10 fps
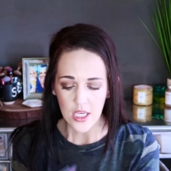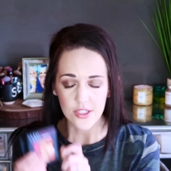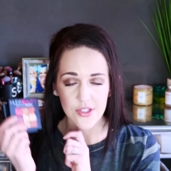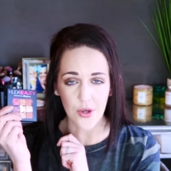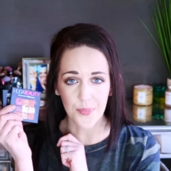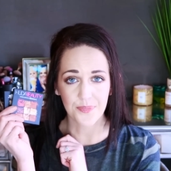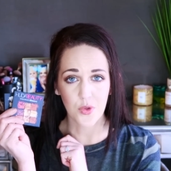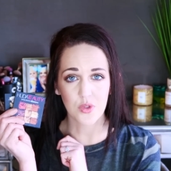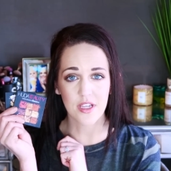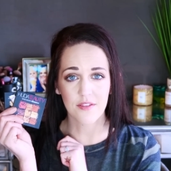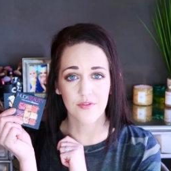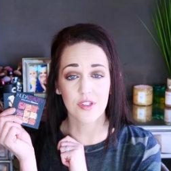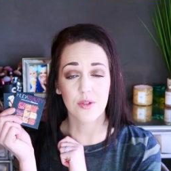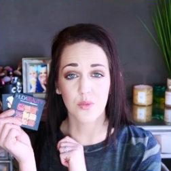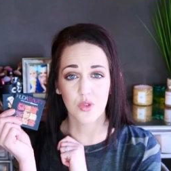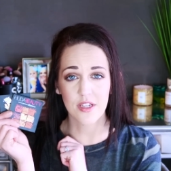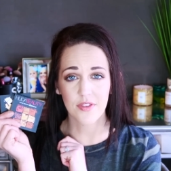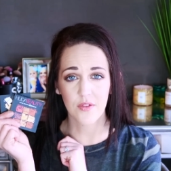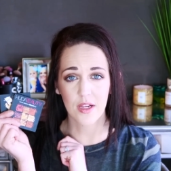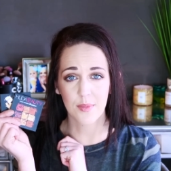So would definitely would
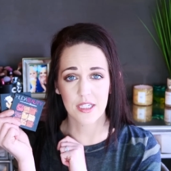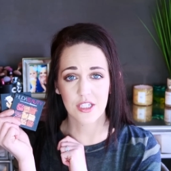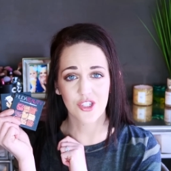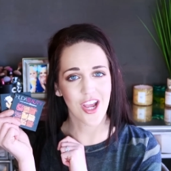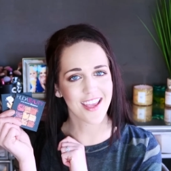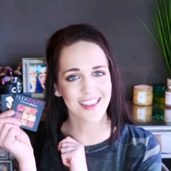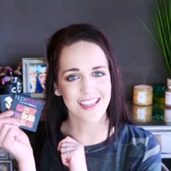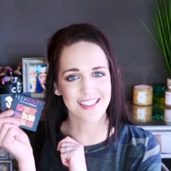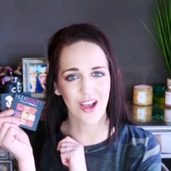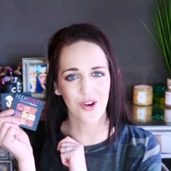definitely recommend checking these